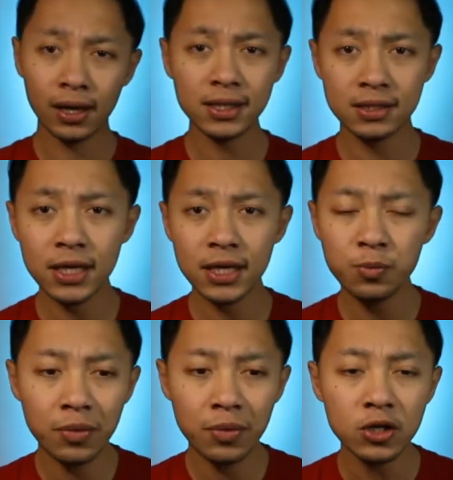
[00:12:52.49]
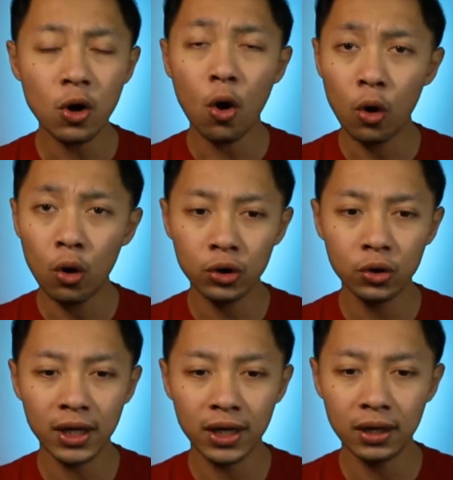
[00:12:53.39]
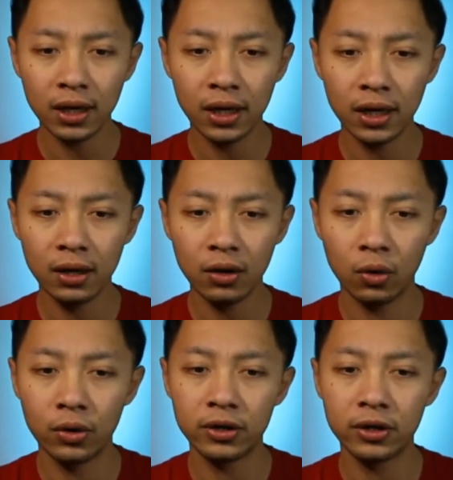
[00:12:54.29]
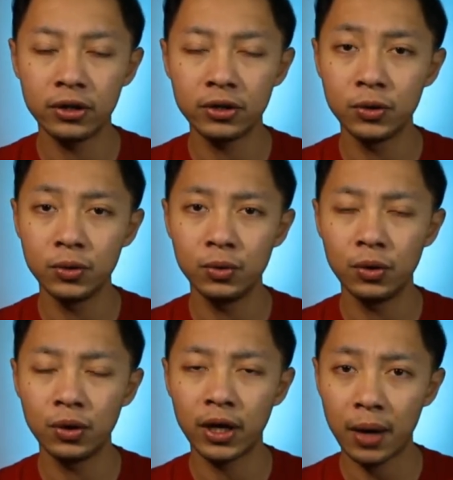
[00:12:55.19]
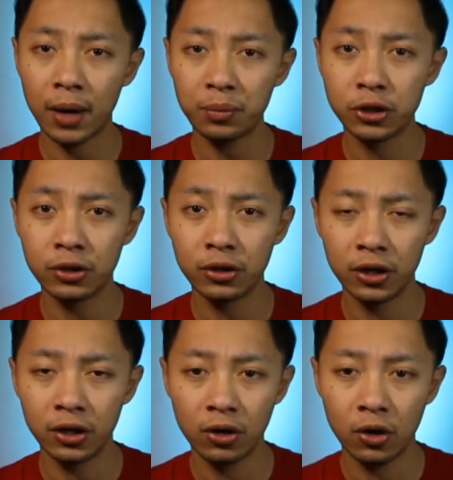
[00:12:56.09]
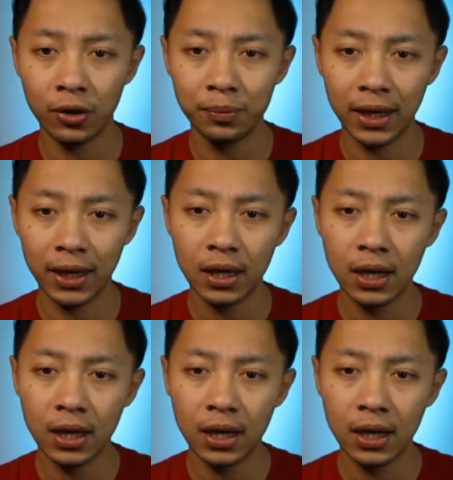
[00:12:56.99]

that's pretty much all you need in order to capture the comment.